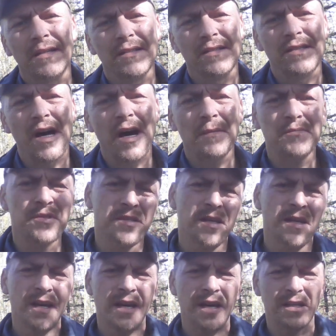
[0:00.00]
stops,
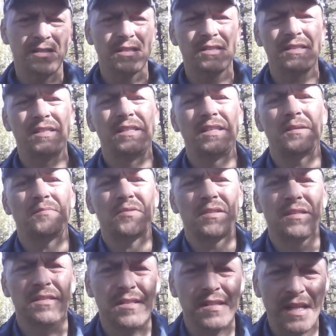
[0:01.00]
and just tips
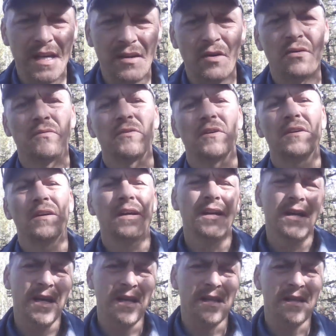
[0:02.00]
the sled over
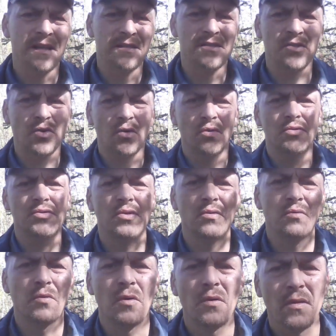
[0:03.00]
and lets the torso
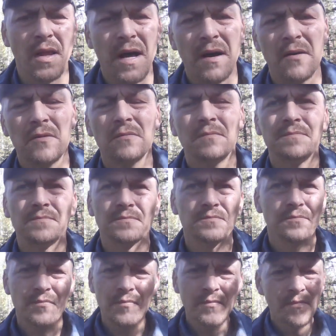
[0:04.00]
roll out.
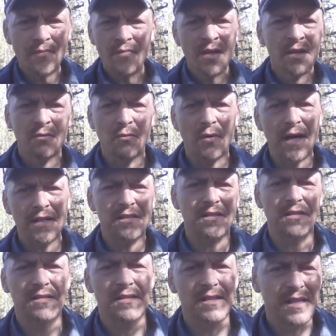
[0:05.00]
Rights
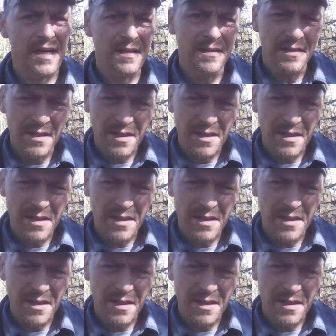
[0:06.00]
the sled,